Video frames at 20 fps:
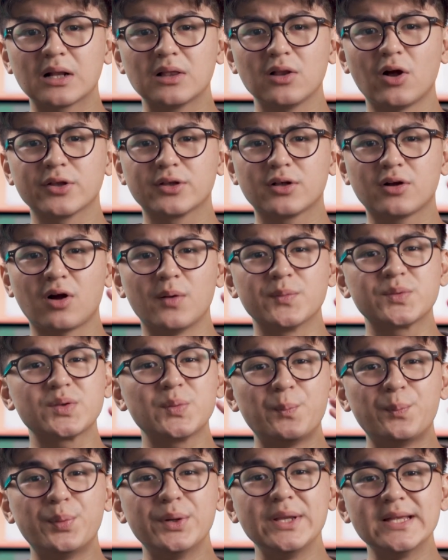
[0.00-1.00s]
Claude
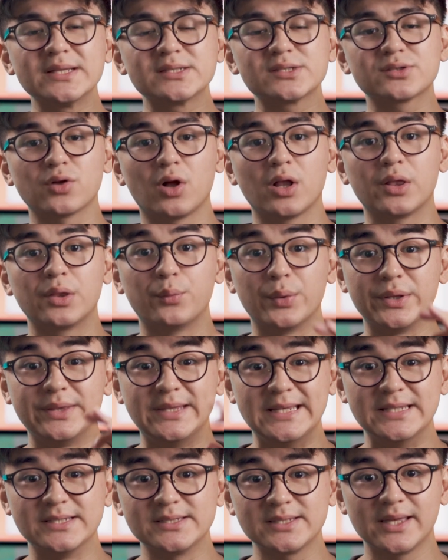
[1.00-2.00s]
comes pre-installed
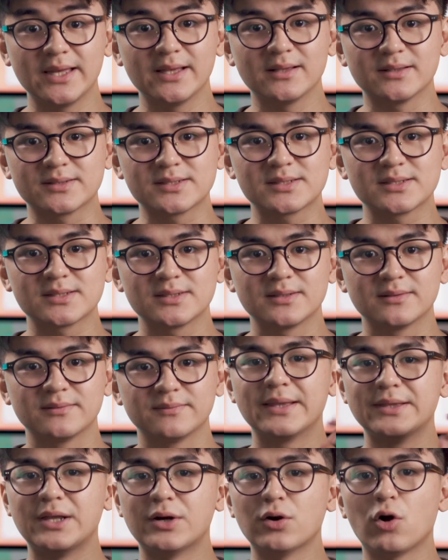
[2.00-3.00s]
with these skills.
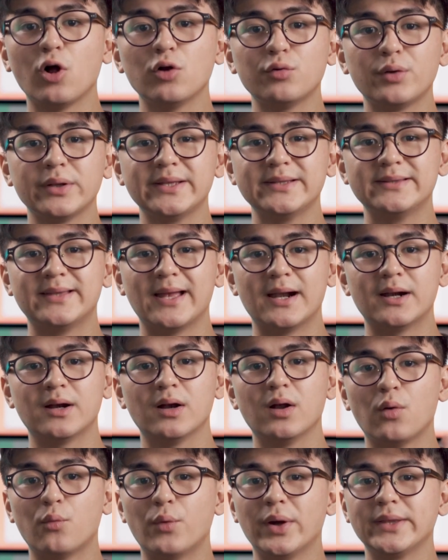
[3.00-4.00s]
They're already
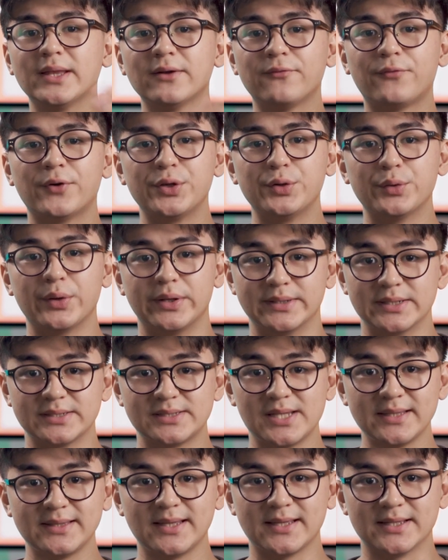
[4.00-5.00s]
there waiting for you in the
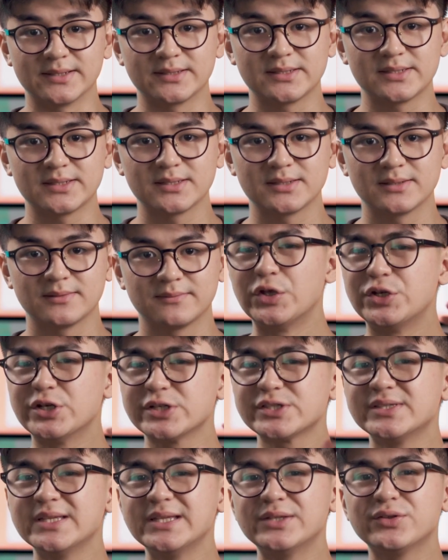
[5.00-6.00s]
settings. You
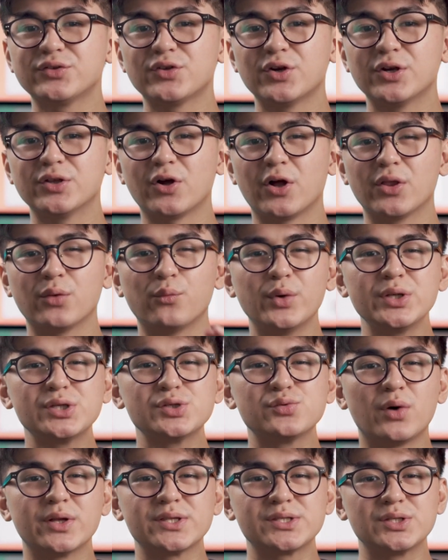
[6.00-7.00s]
just need to turn on
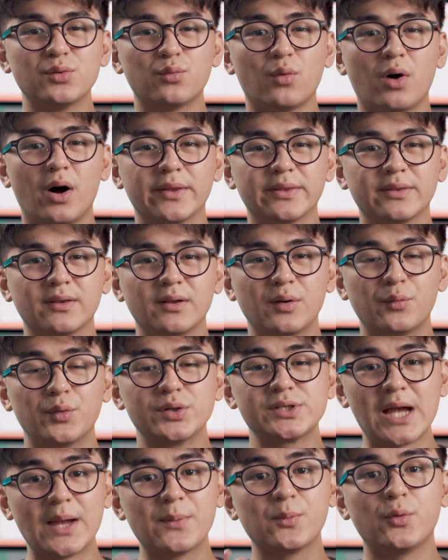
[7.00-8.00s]
which ones you want,
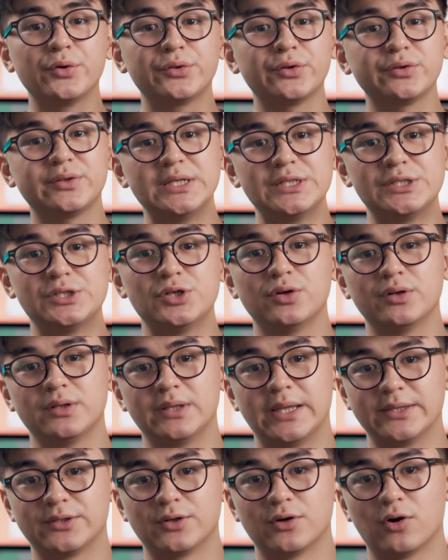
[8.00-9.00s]
which I'm going to teach you
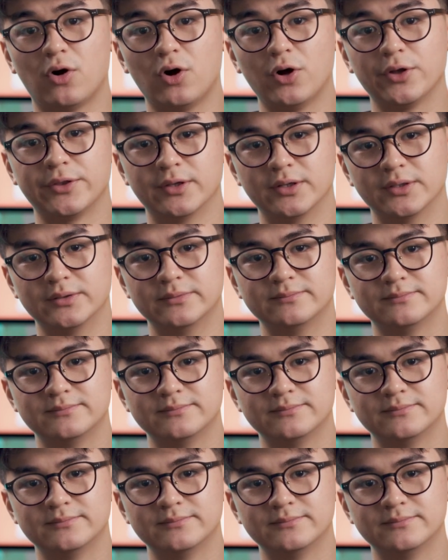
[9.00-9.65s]
later on.